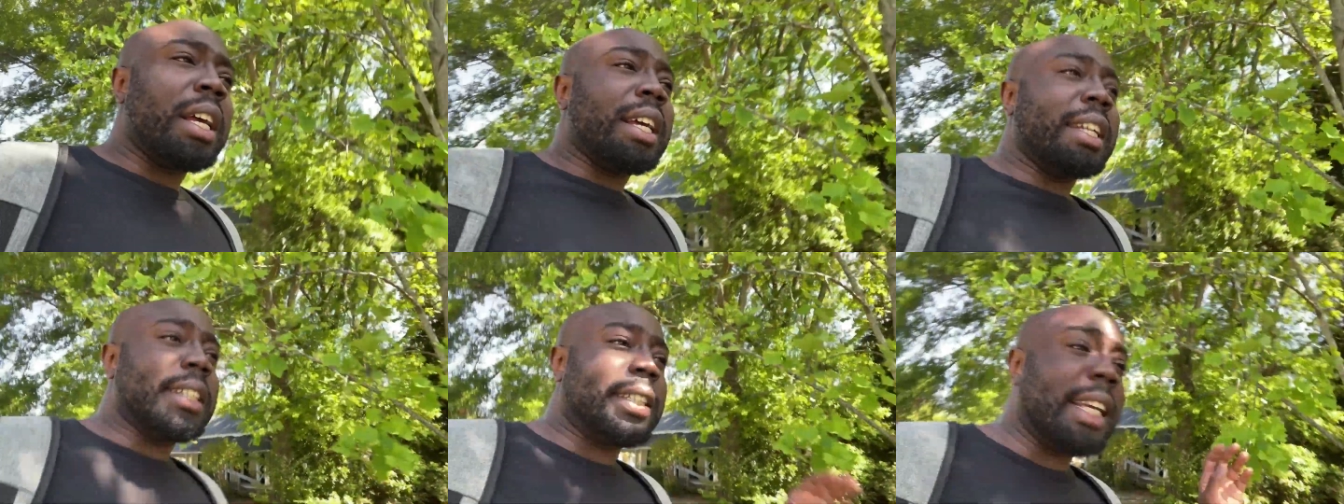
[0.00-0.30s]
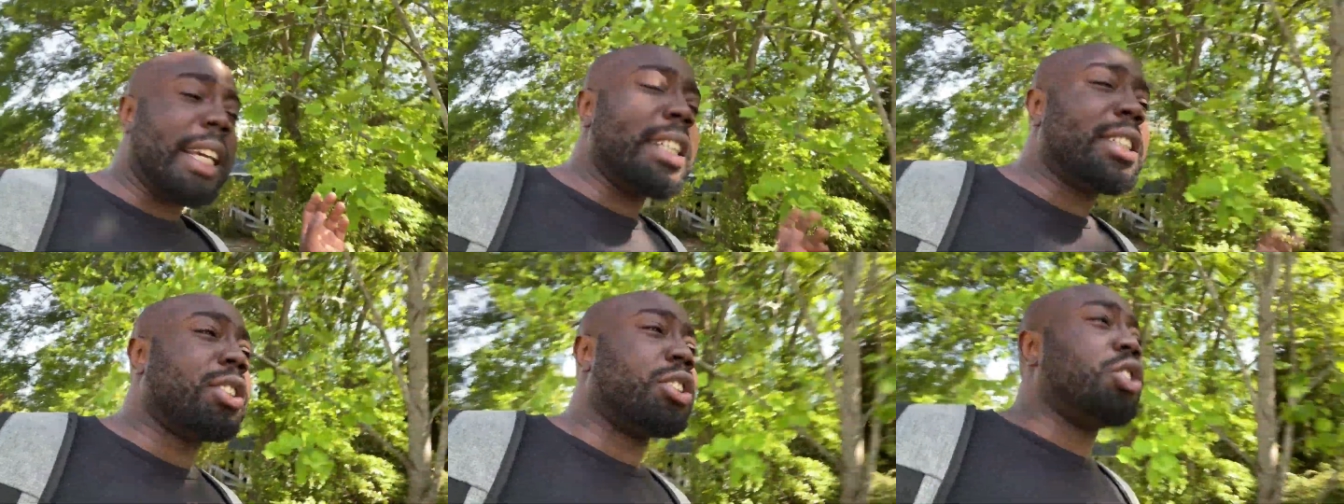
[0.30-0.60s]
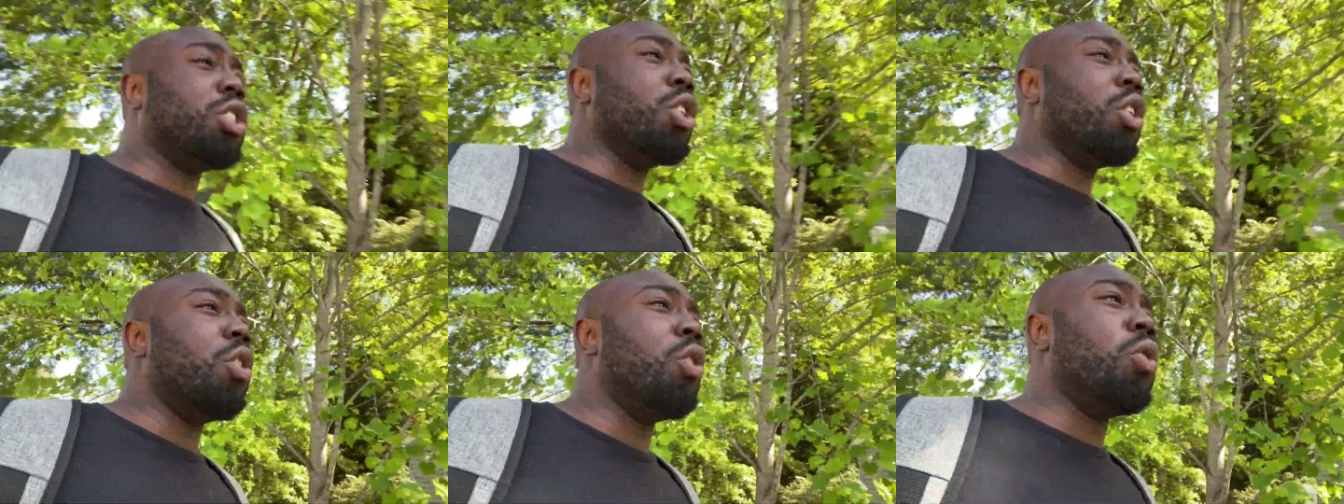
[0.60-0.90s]
This
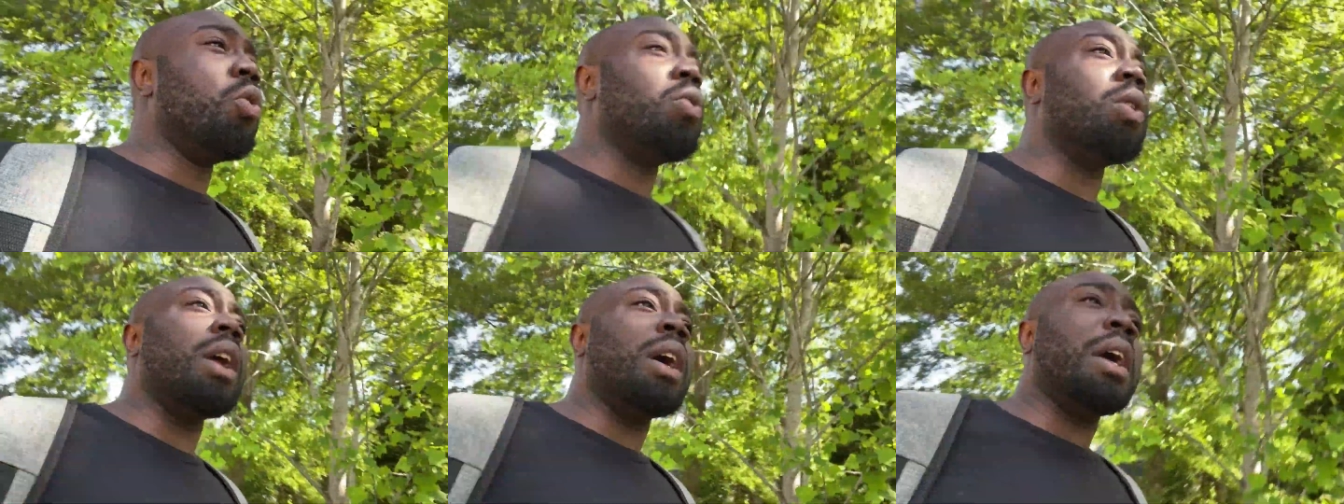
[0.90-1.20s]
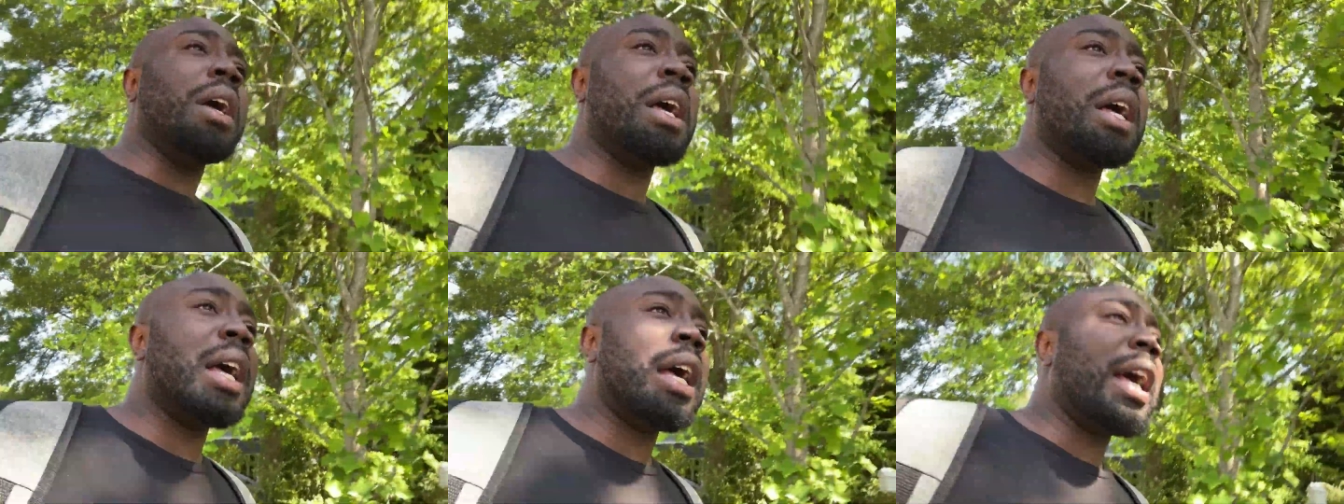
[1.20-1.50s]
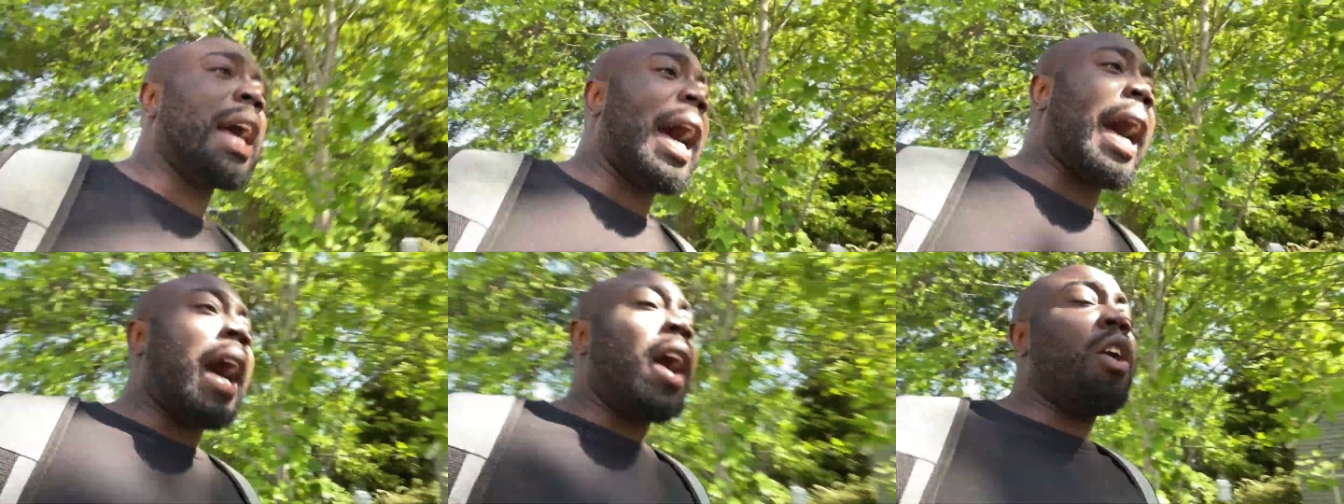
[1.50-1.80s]
dude,
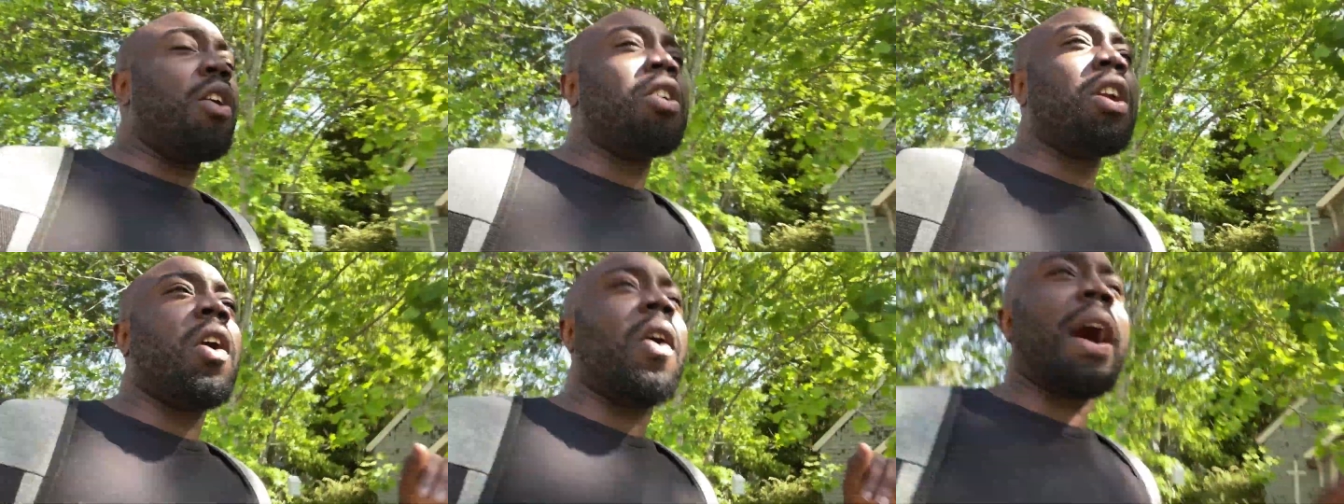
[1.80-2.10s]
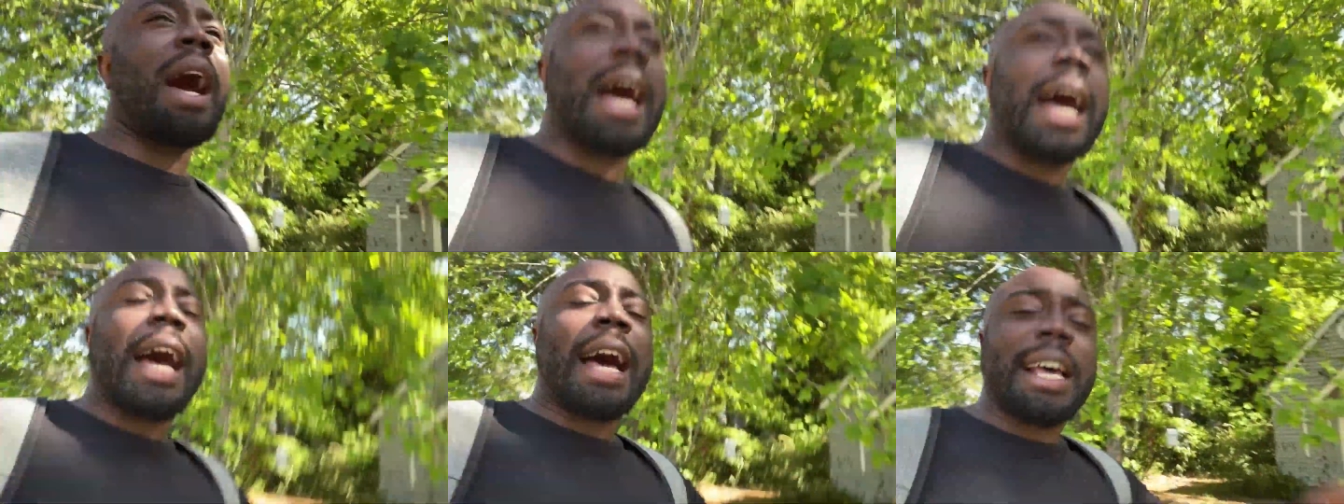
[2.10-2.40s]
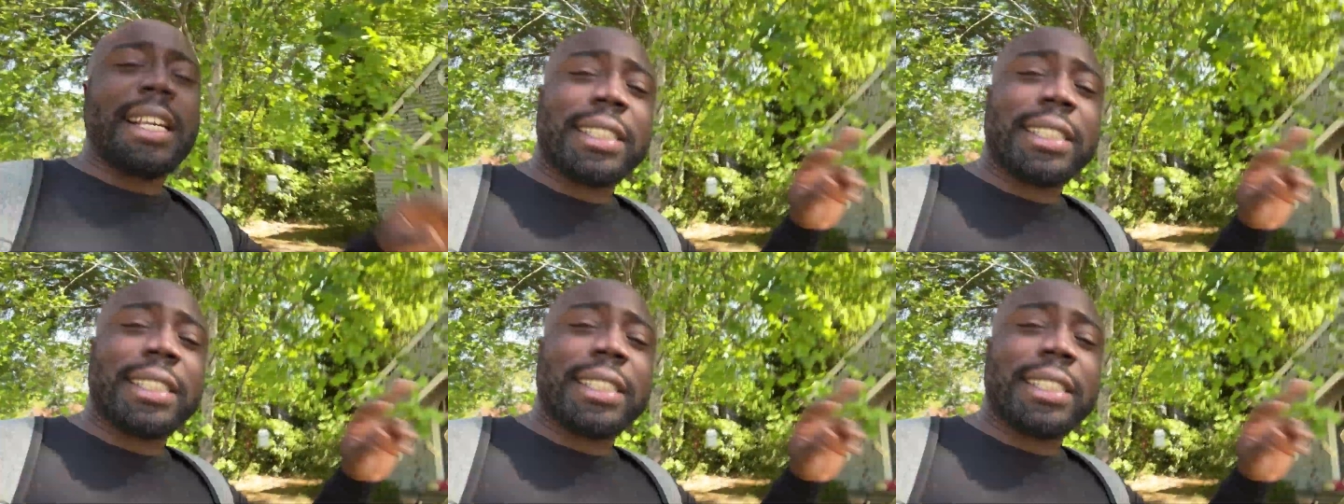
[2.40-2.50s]
I don't know how